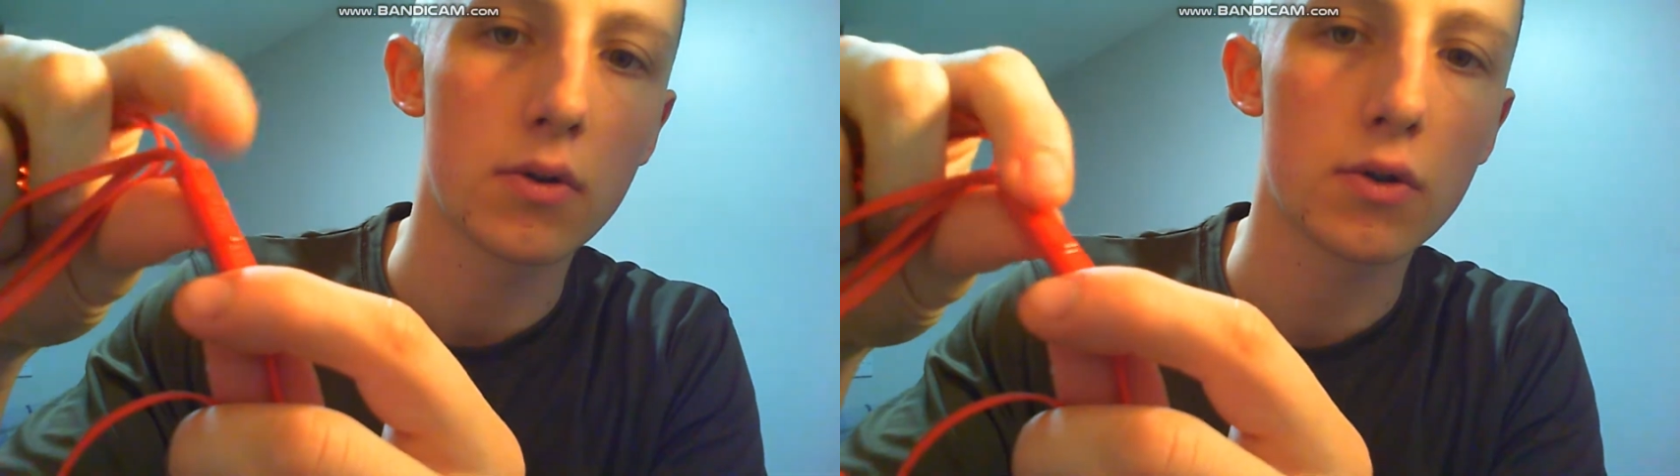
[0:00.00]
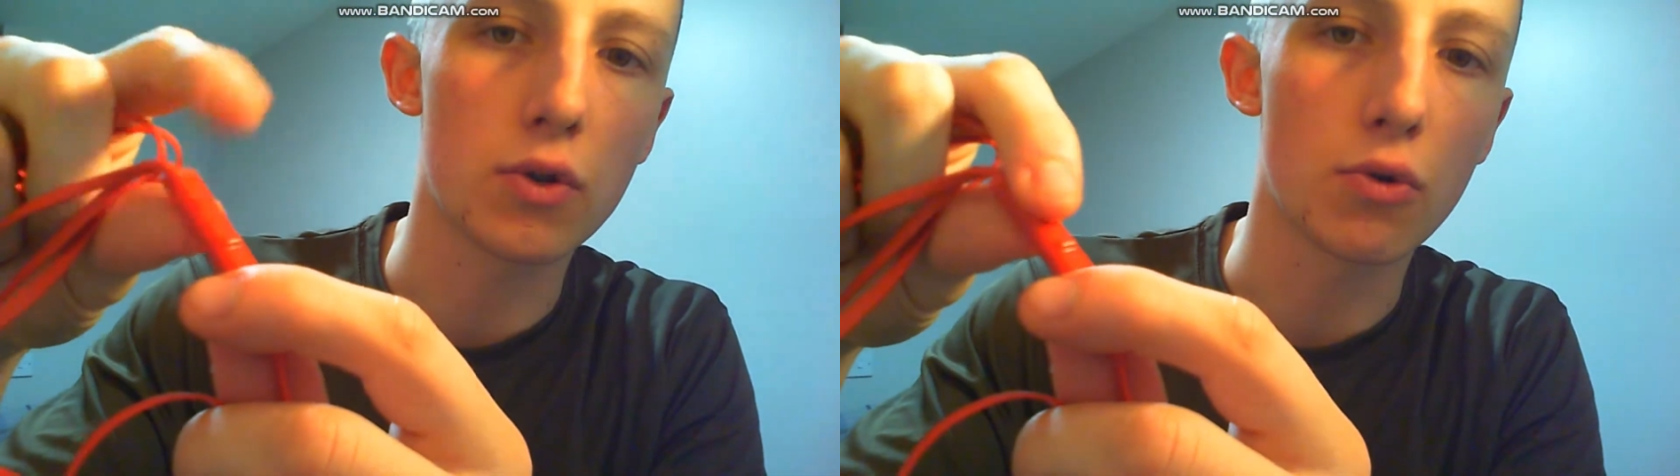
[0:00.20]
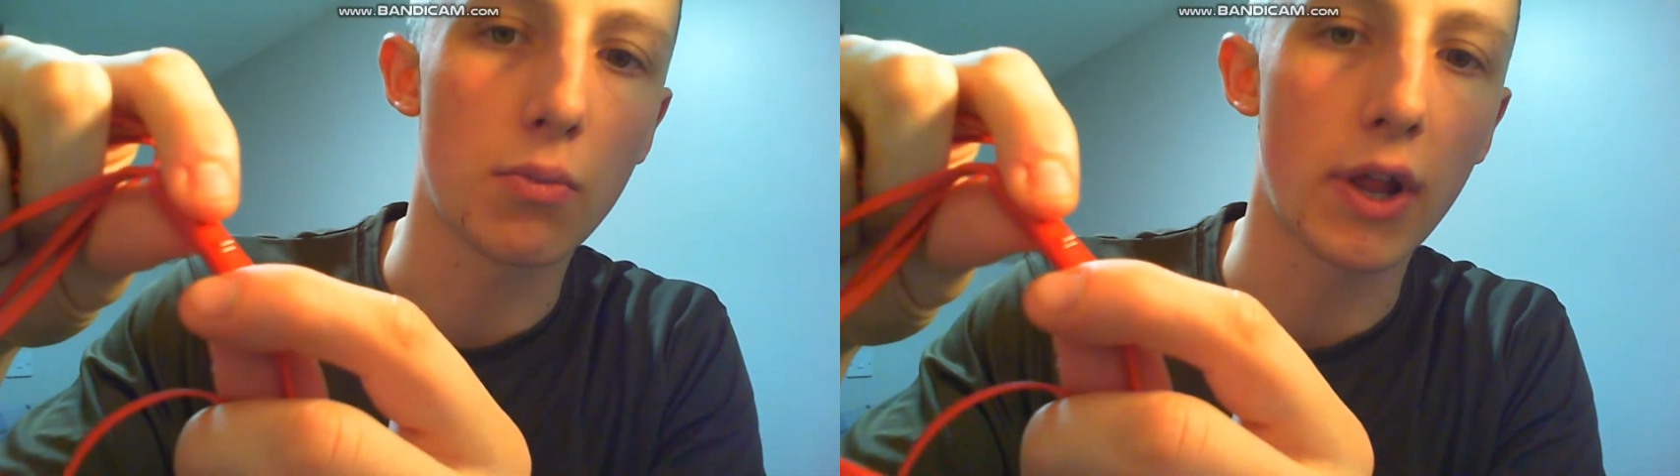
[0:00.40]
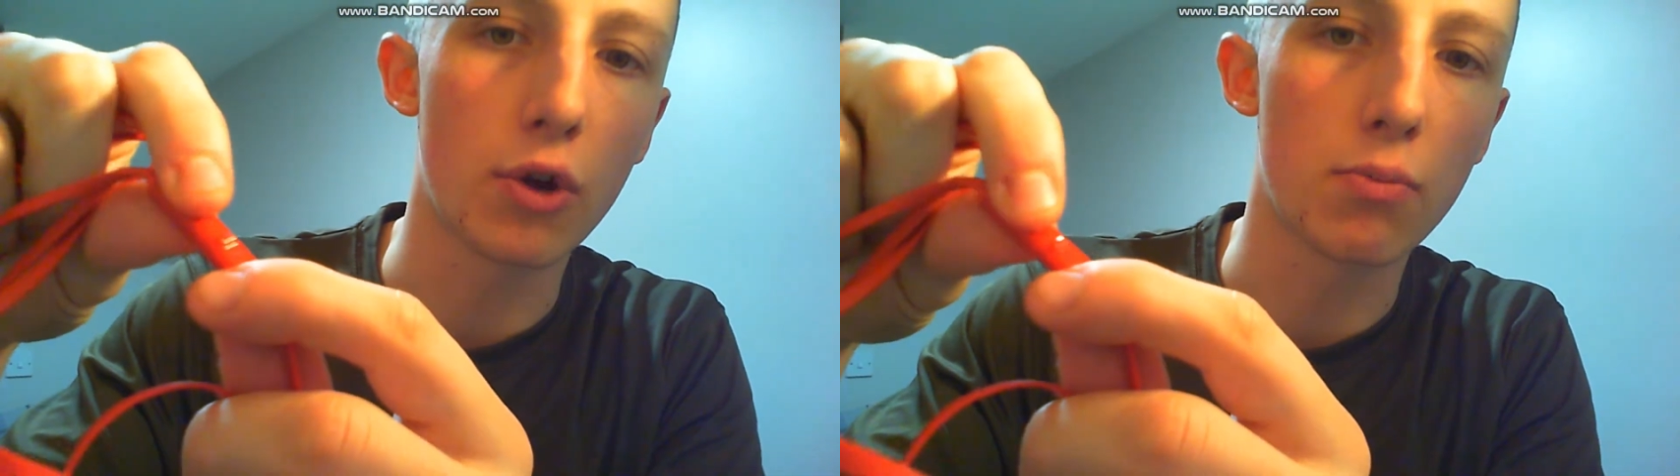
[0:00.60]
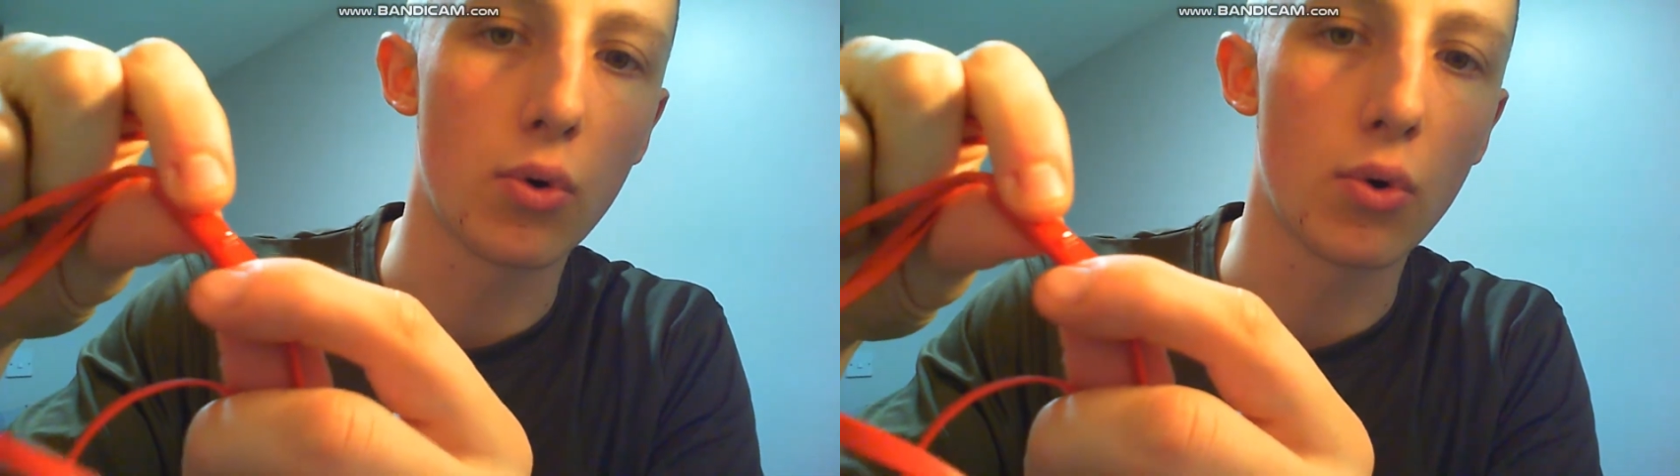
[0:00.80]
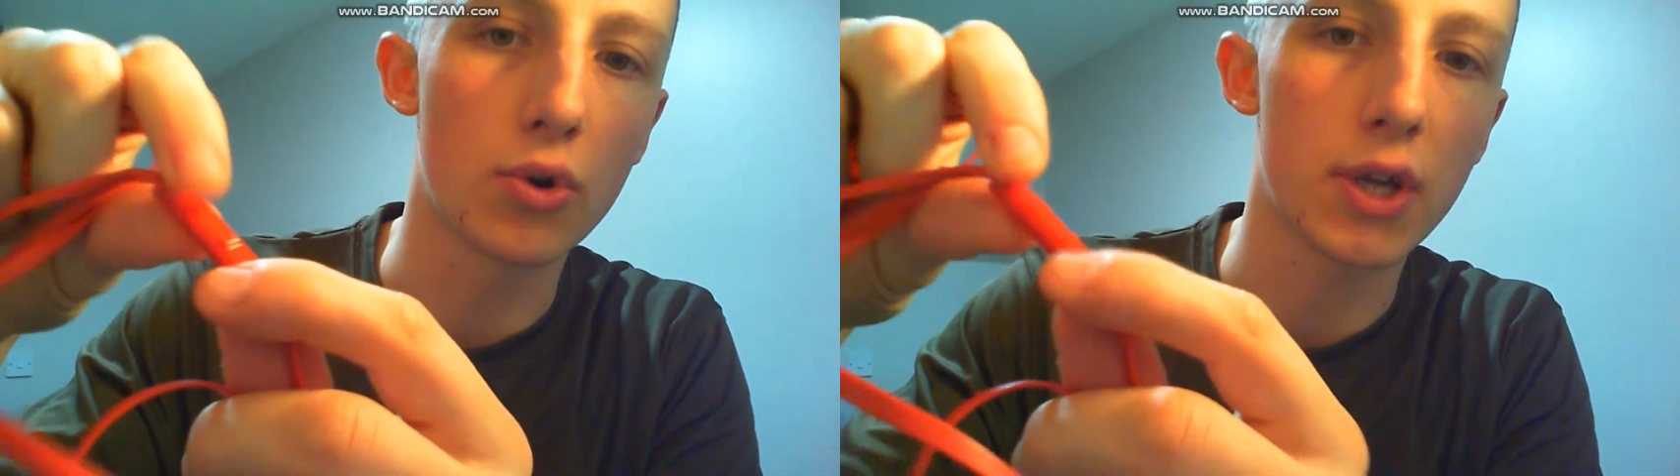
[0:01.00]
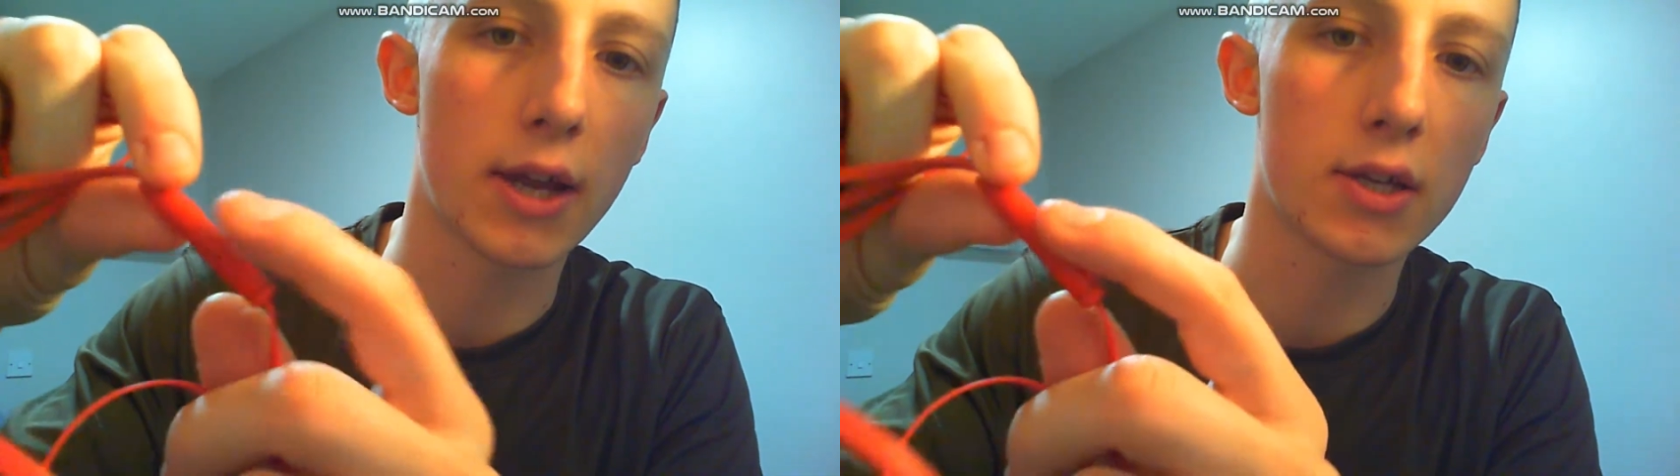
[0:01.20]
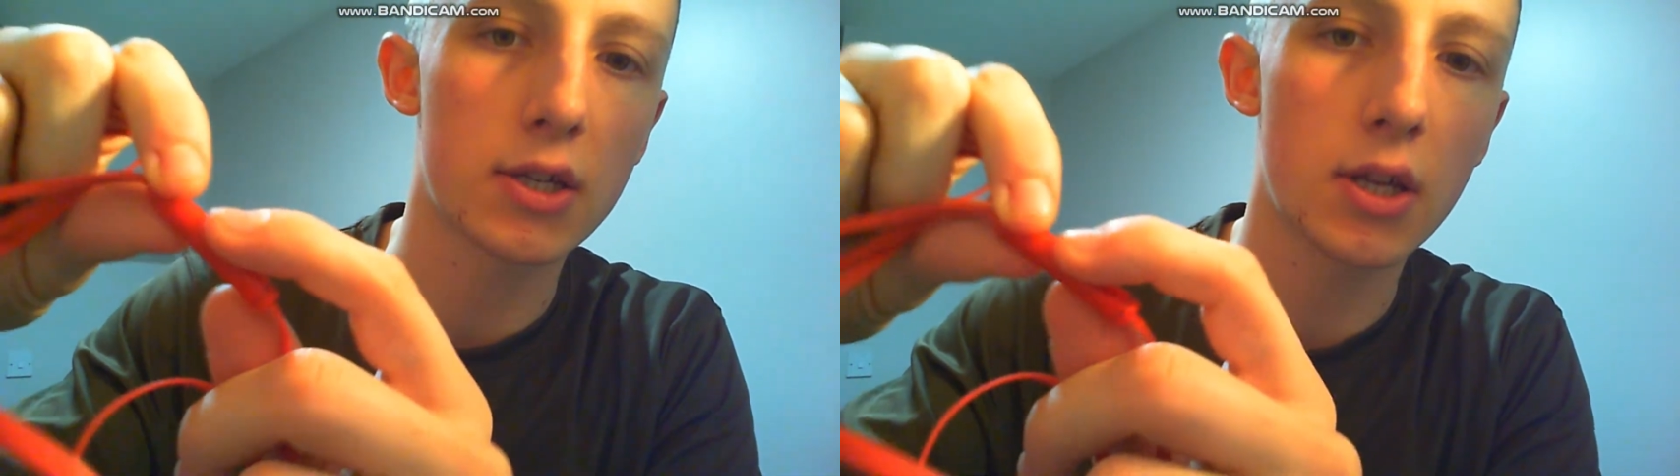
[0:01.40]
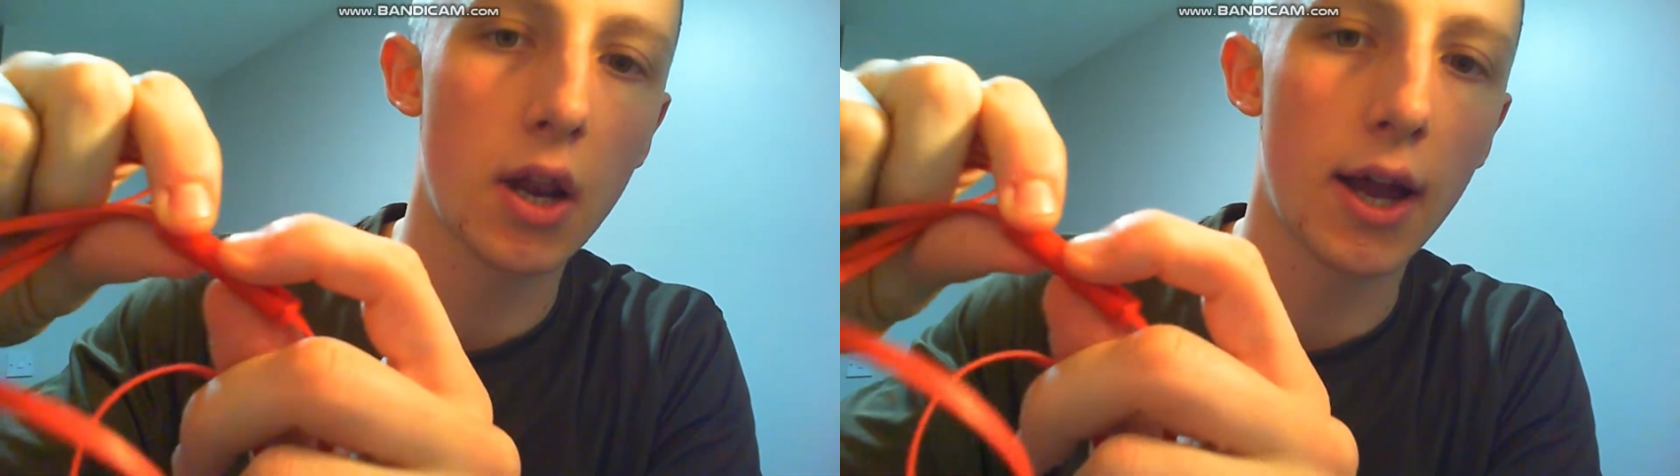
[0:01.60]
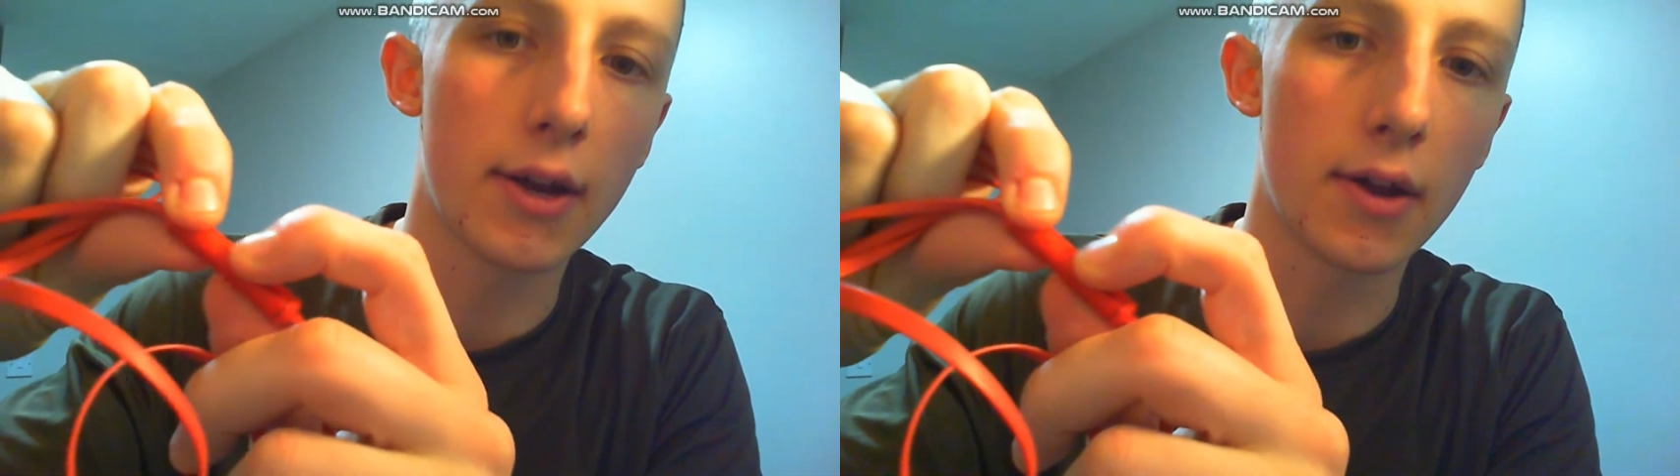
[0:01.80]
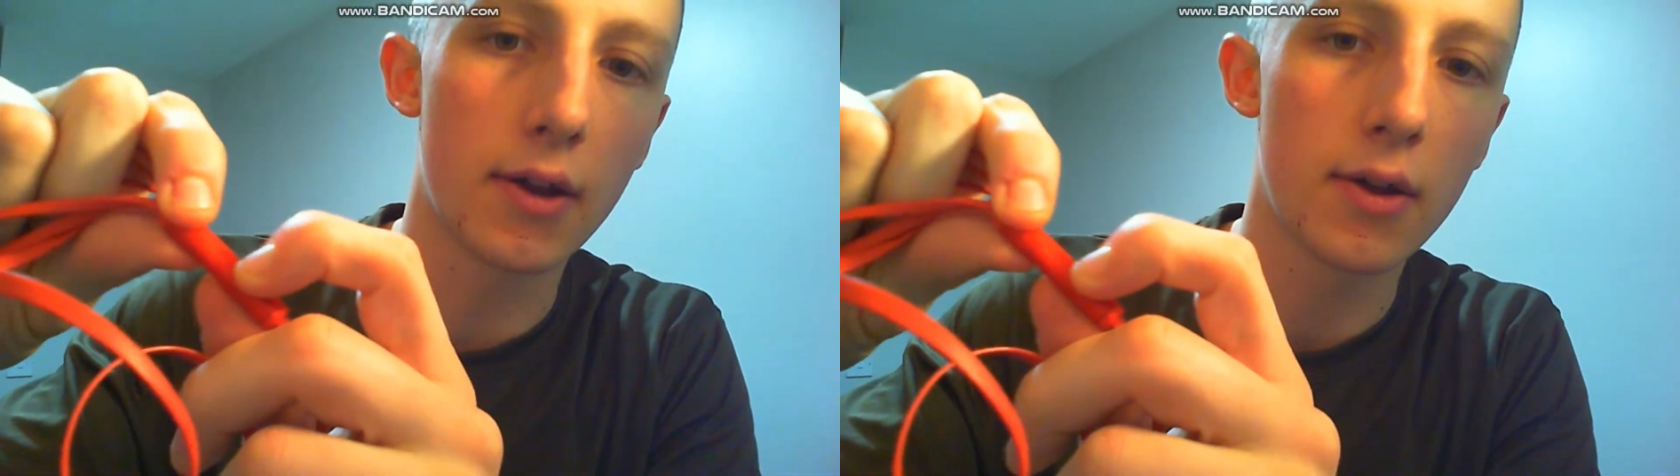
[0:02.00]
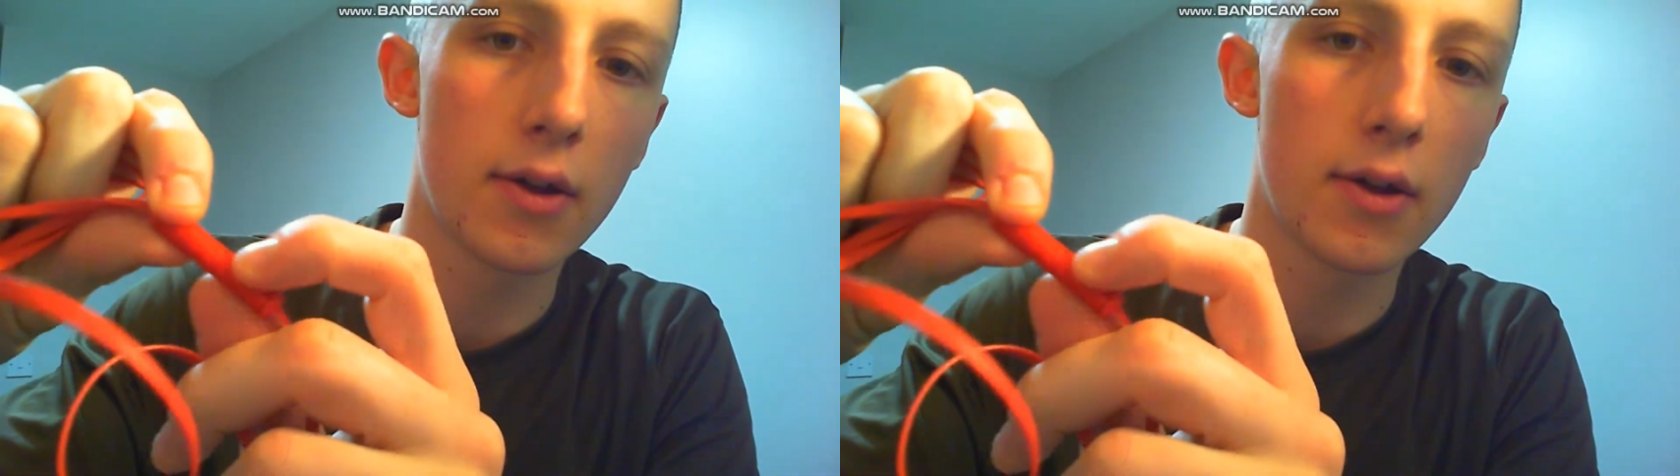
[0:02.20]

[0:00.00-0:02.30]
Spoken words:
to play or pause, and a slider